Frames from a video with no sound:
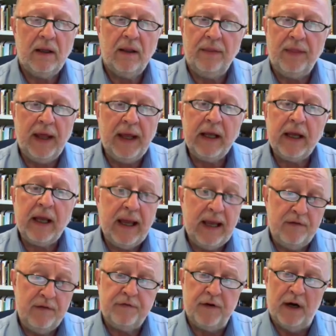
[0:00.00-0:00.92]
they
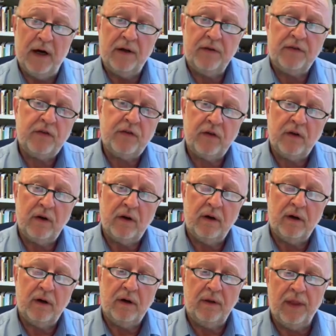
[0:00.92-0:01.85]
gave us
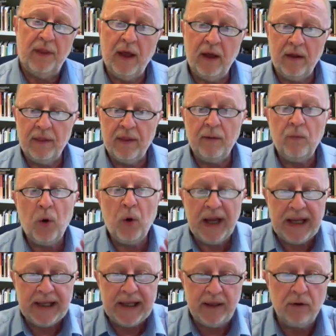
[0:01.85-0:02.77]
the
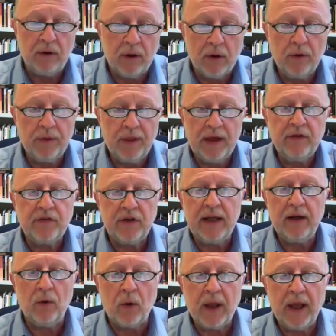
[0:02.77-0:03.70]
way, they
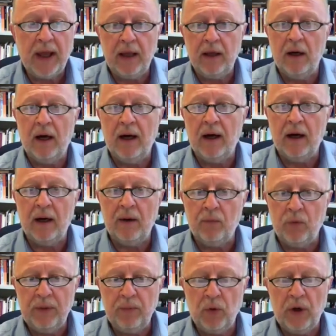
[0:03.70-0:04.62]
said, okay,
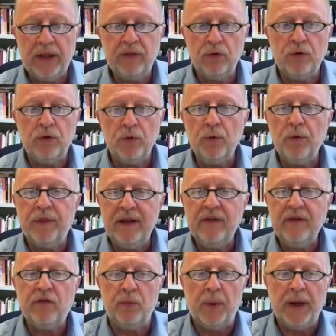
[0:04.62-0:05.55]
we want to do
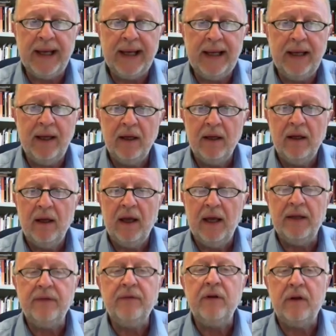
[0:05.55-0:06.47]
this way,
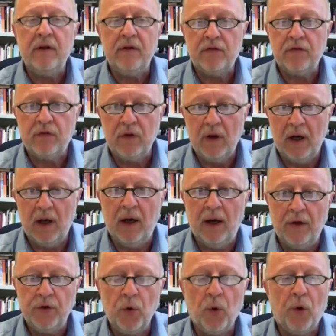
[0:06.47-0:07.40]
and it is
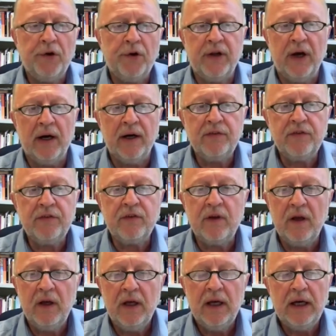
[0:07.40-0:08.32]
your
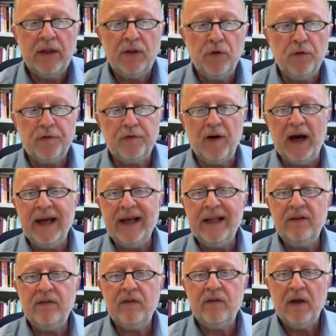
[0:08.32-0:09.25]
task to
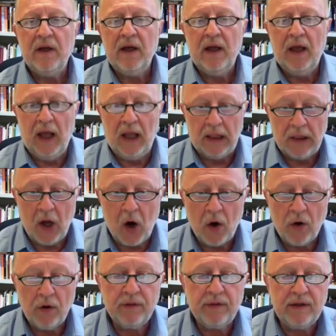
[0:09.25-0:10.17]
find
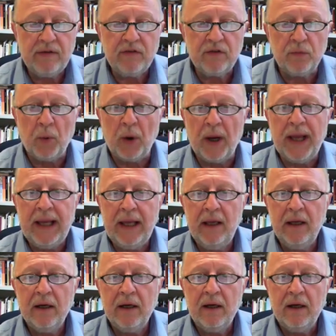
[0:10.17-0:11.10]
along this way